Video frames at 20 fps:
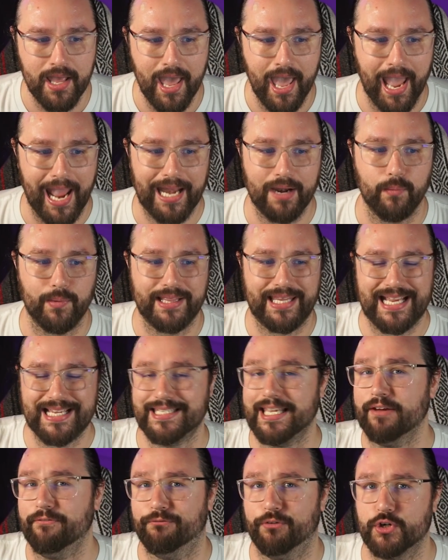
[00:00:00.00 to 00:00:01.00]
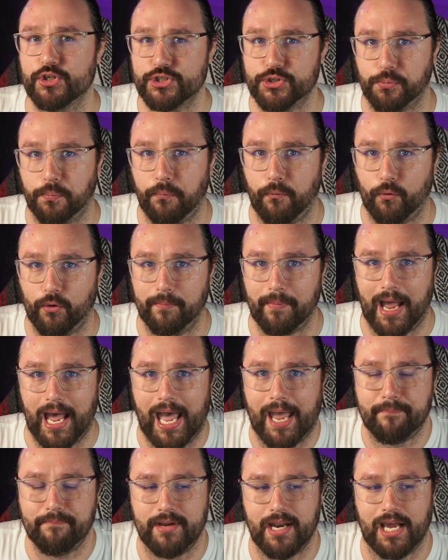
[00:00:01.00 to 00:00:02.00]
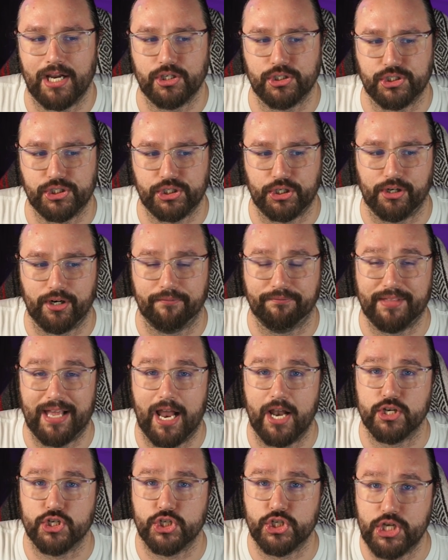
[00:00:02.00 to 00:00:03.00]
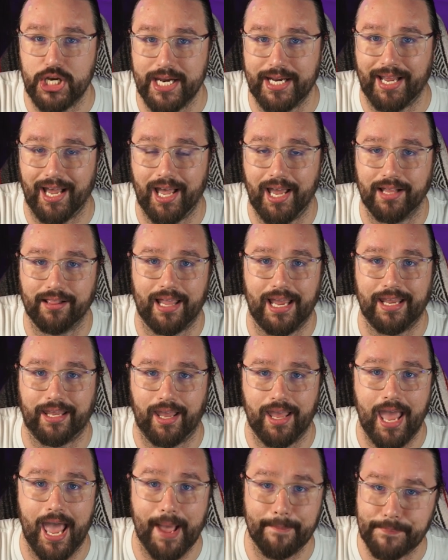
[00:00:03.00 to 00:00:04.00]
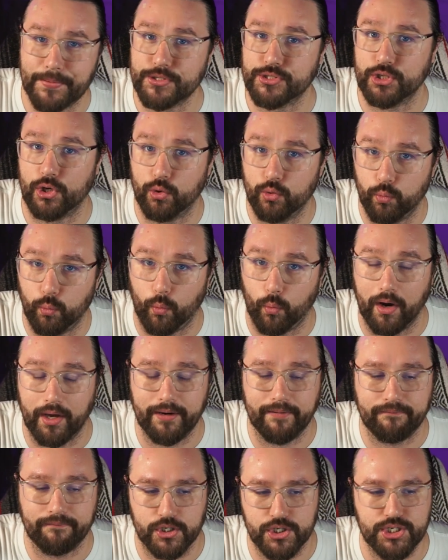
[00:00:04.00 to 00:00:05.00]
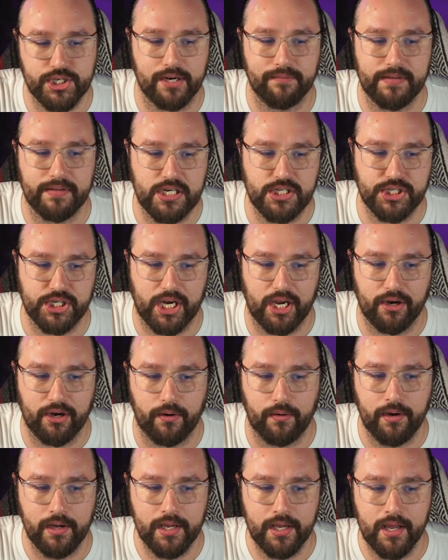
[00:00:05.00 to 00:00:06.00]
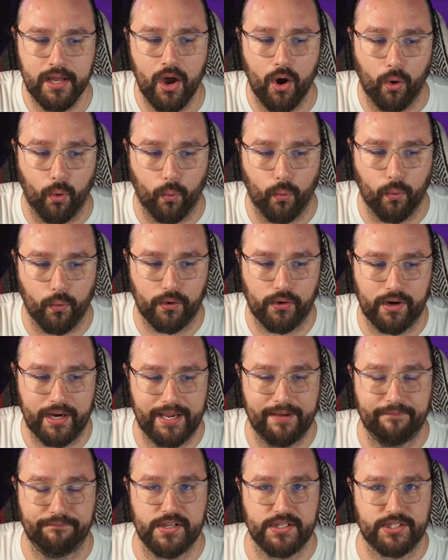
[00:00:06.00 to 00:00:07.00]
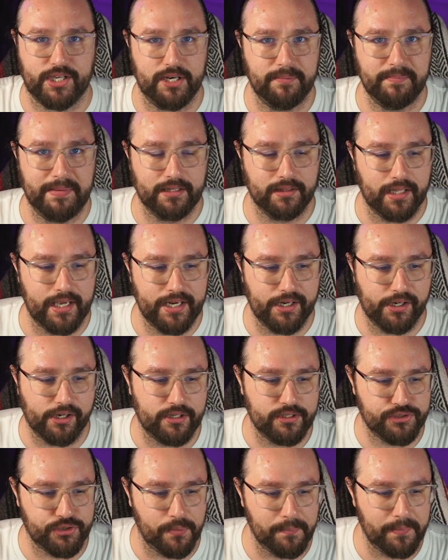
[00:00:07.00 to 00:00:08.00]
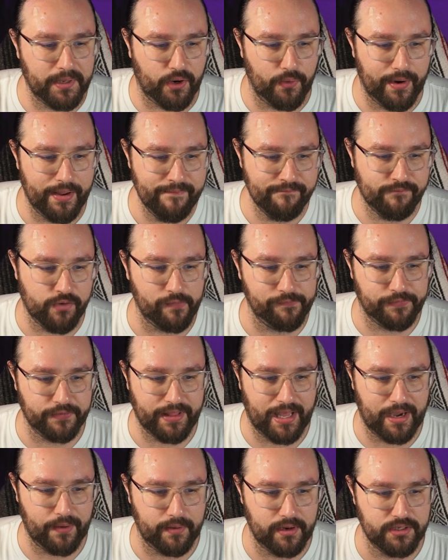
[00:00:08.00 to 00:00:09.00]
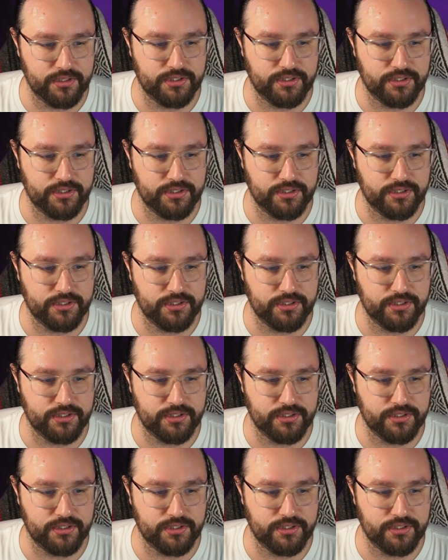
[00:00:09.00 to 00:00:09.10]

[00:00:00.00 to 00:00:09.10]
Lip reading: And when they say first form, I'm not sure if that Shikai, like episode 1 version of Ichigo, or if it's gonna be later. So I'm gonna go ahead and vote for that one